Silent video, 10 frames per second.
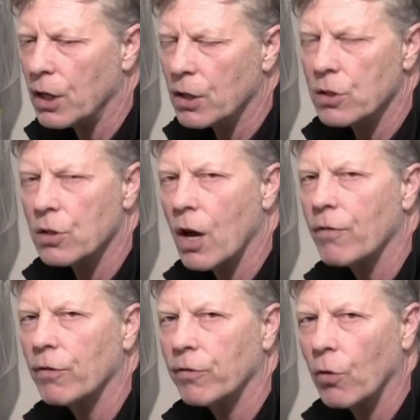inches
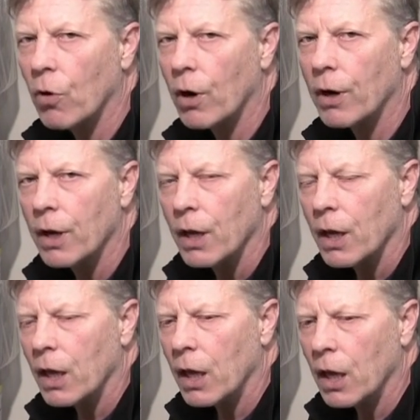off the floor
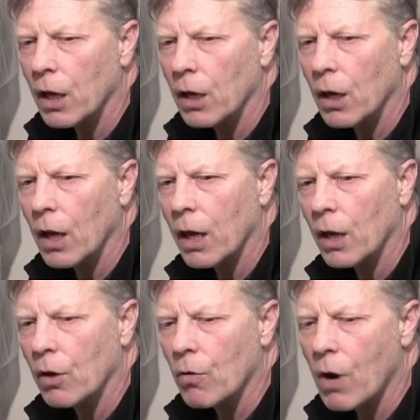
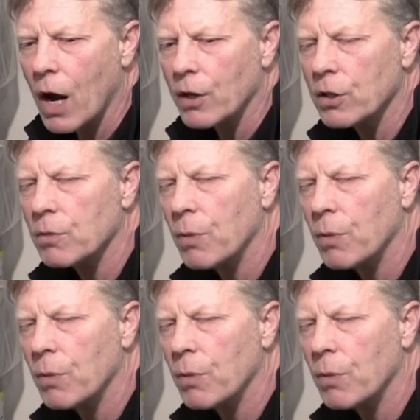in garages,